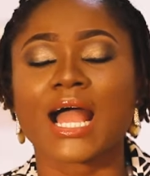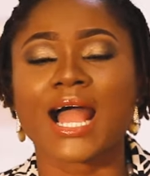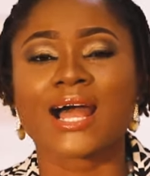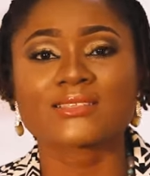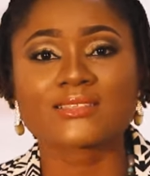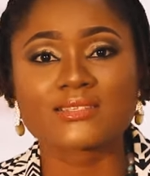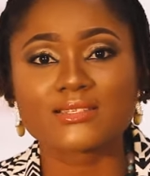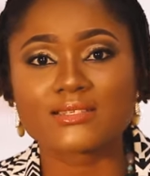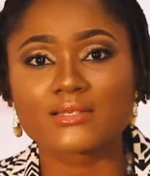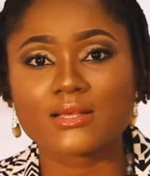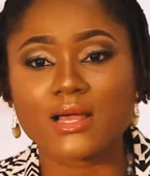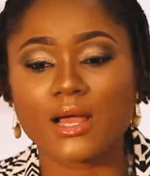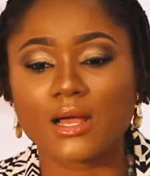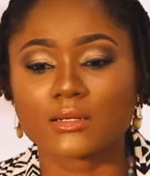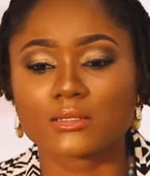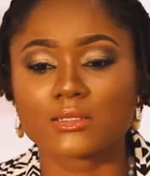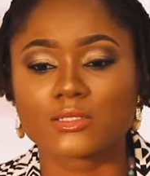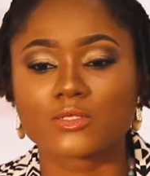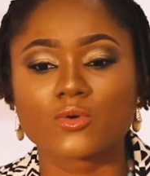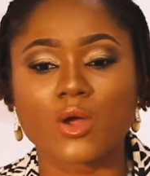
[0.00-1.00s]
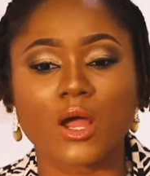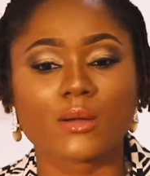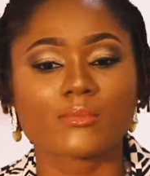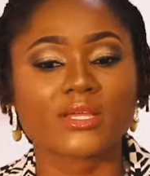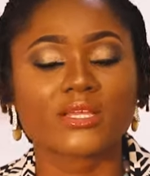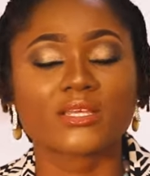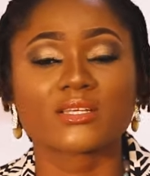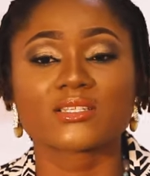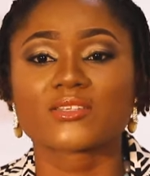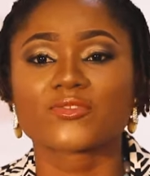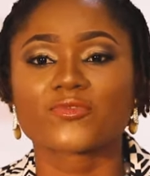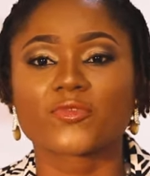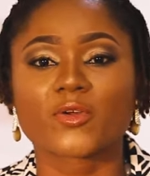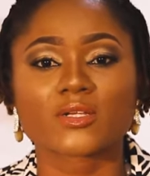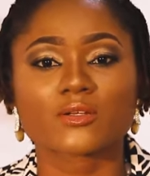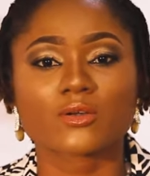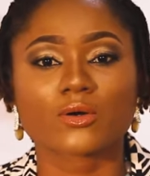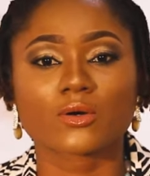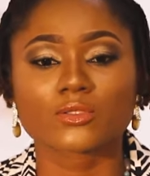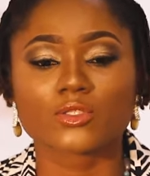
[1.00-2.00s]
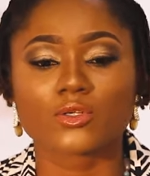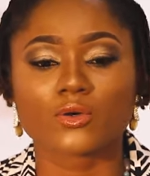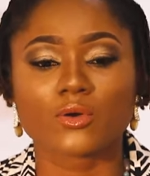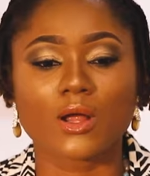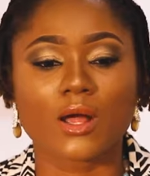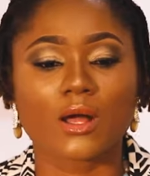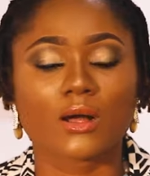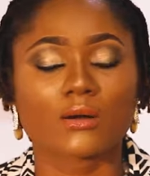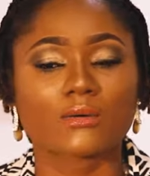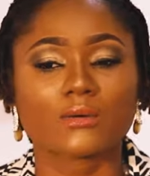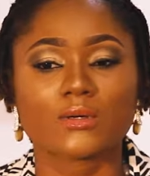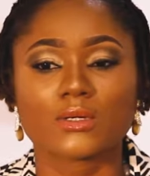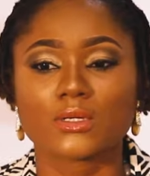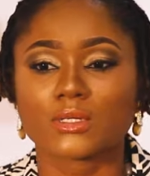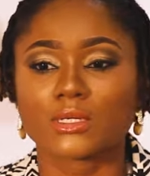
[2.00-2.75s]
Artisans who are making different cultural